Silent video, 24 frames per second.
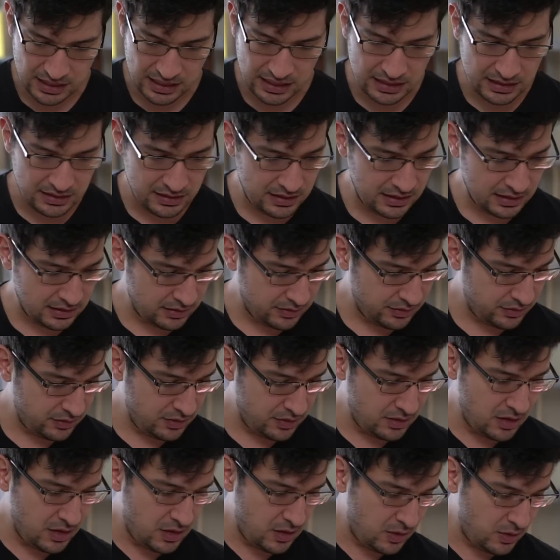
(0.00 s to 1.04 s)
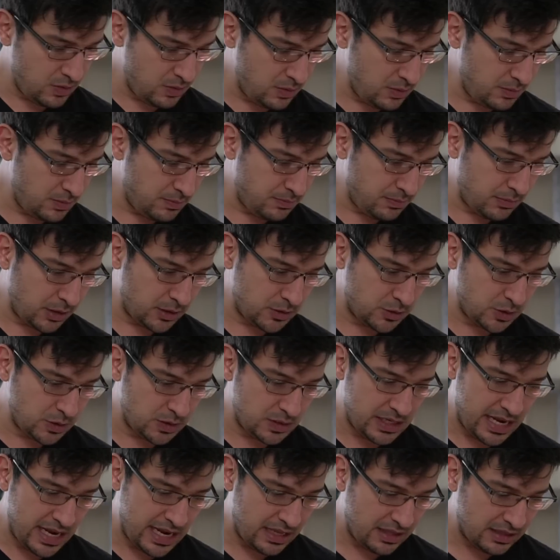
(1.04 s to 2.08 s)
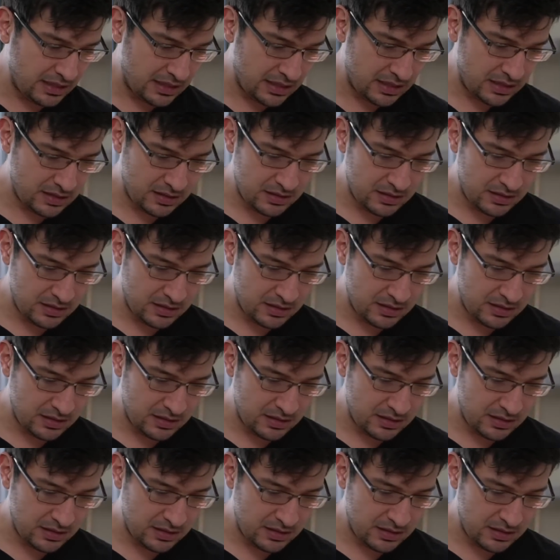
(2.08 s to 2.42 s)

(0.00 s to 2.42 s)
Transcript: There's no marginalia.